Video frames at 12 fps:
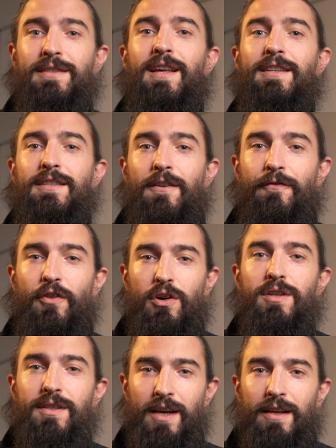that's the
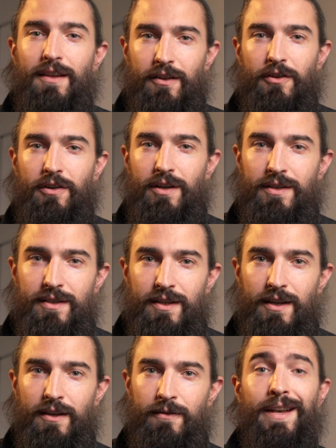first thing that they're going to
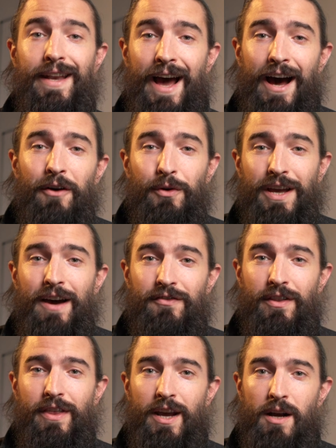see. Now we have
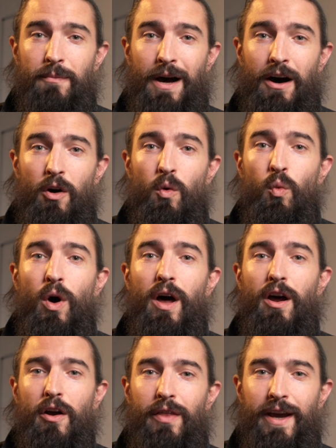to think about
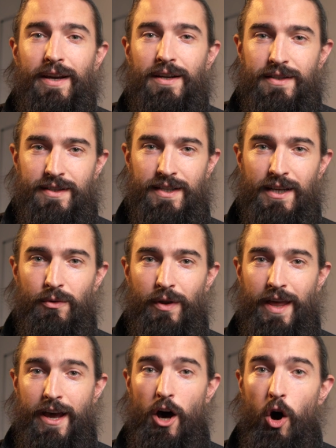what are they going to see
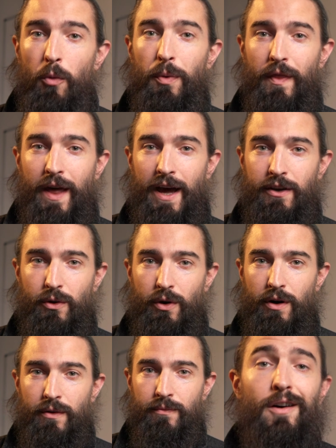when they open that door.